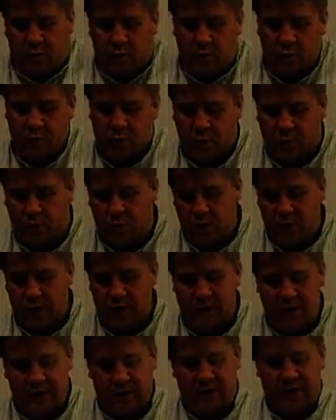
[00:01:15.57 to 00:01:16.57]
Was born
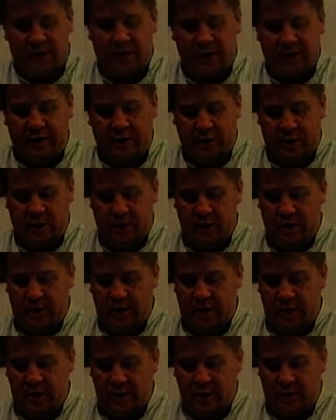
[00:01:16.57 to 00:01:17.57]
in Islington,
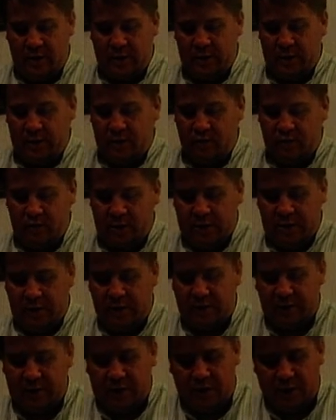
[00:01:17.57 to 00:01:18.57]
England, and
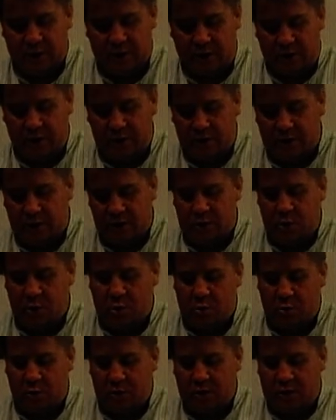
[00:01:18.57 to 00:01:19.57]
received his education at
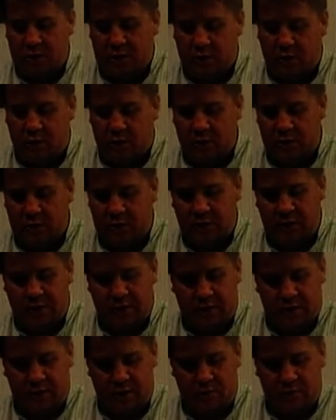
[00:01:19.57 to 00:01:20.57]
Trinity College in
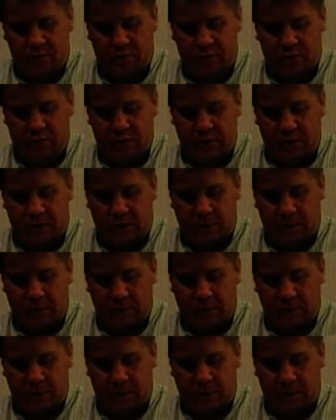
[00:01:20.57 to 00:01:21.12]
Cambridge.